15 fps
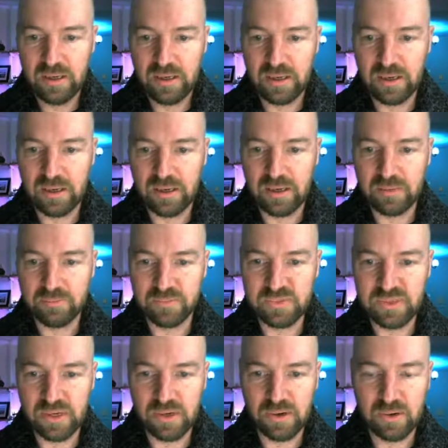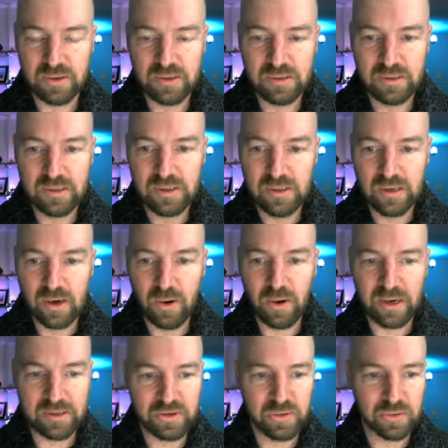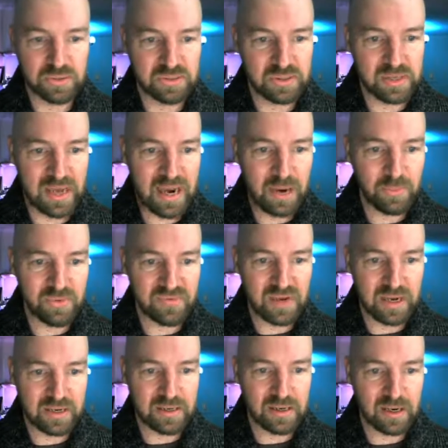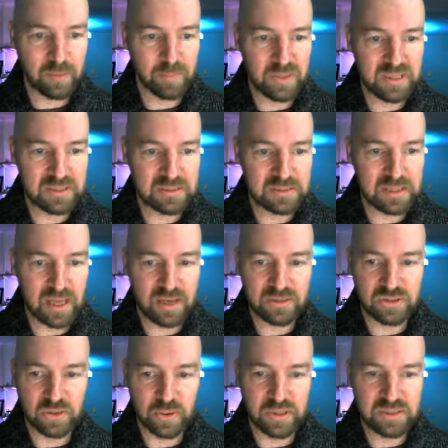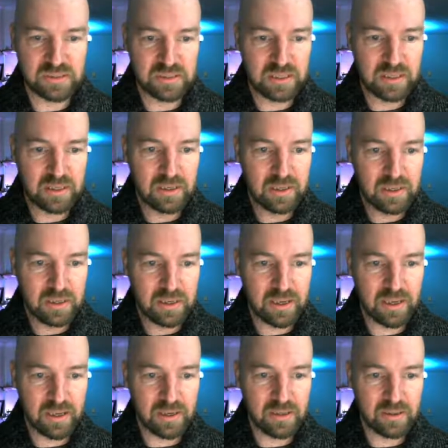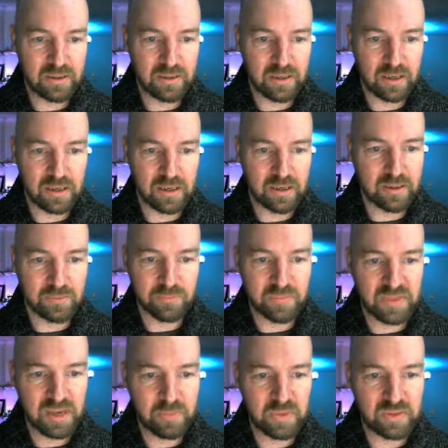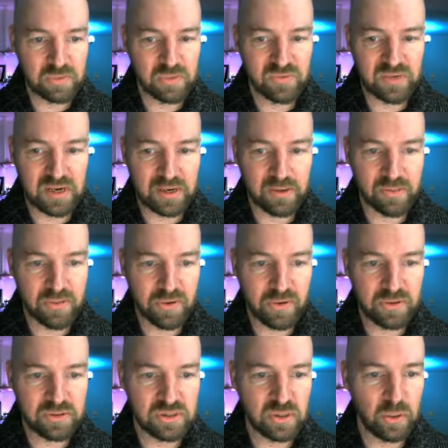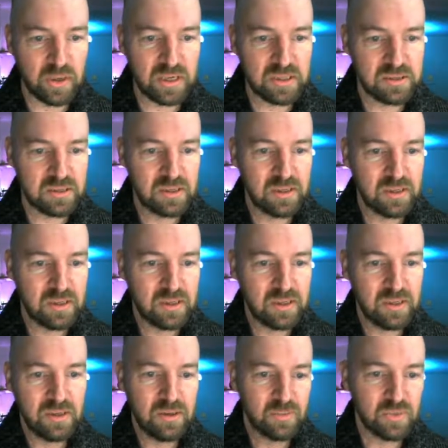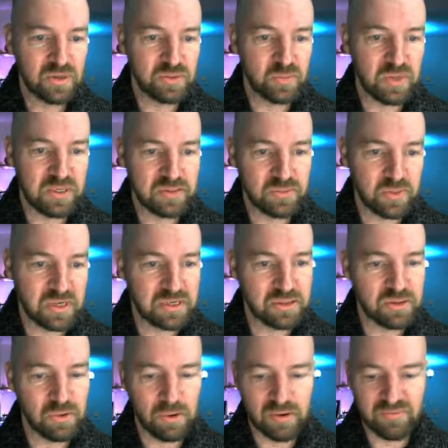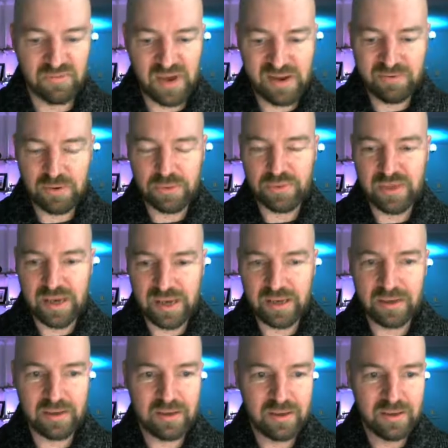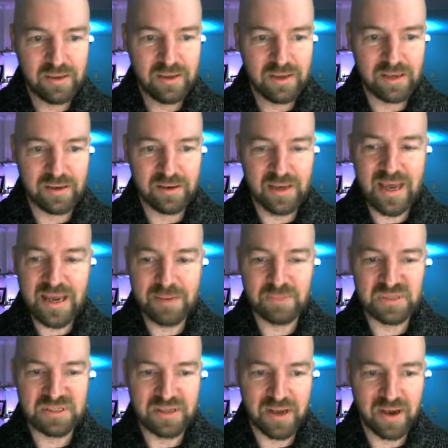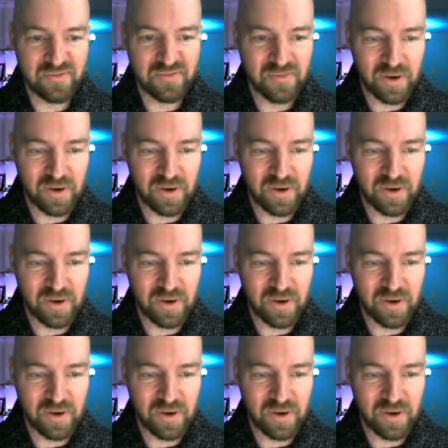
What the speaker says: Alright, cool. So now we've got a pin slot joint. And that means we've got a third joint, which means we get to do our favorite thing and name stuff.